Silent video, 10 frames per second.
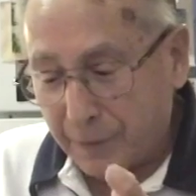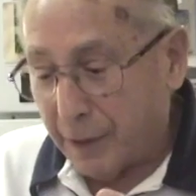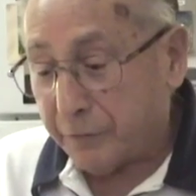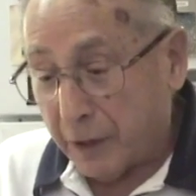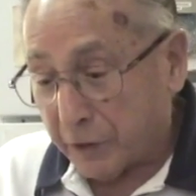
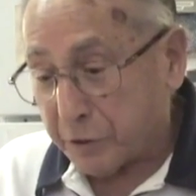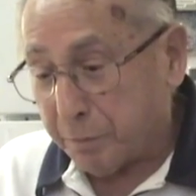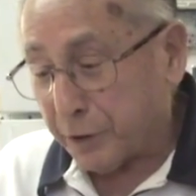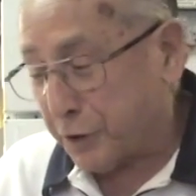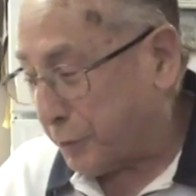I've got his
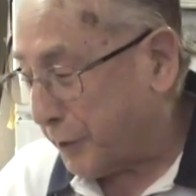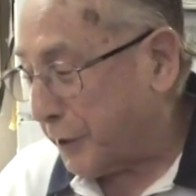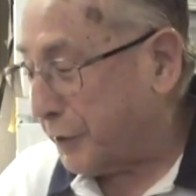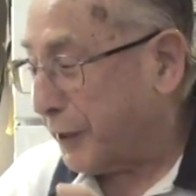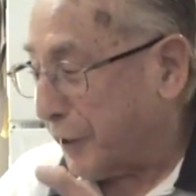picture in
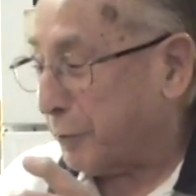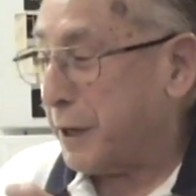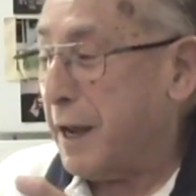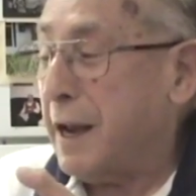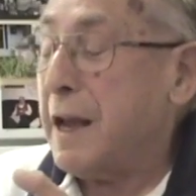here anyway.
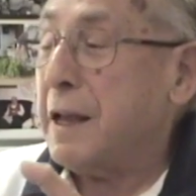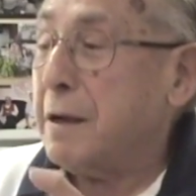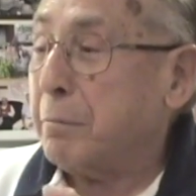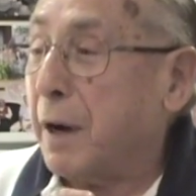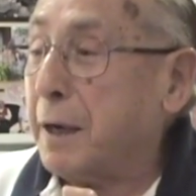
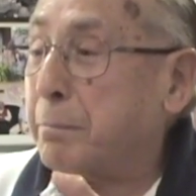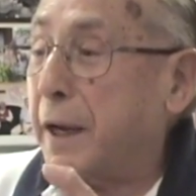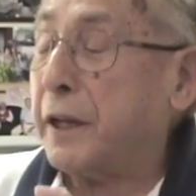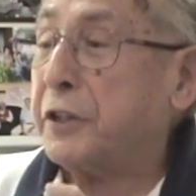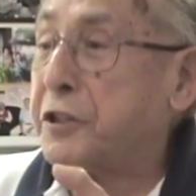My
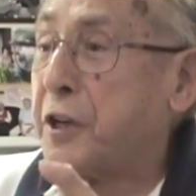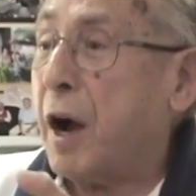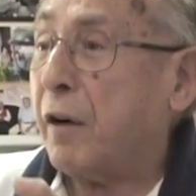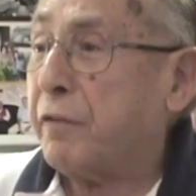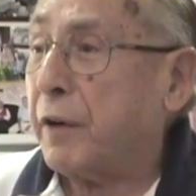band is
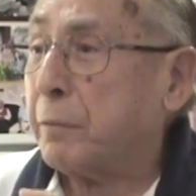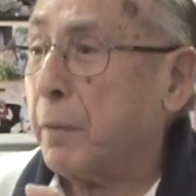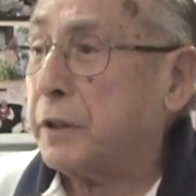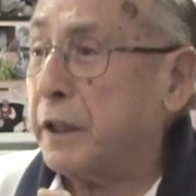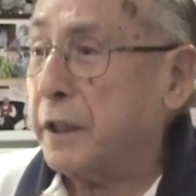off on
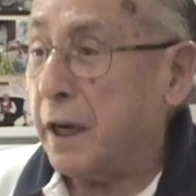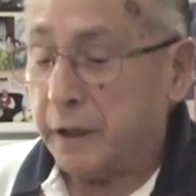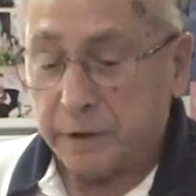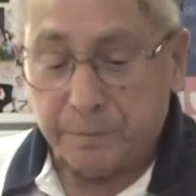Monday night.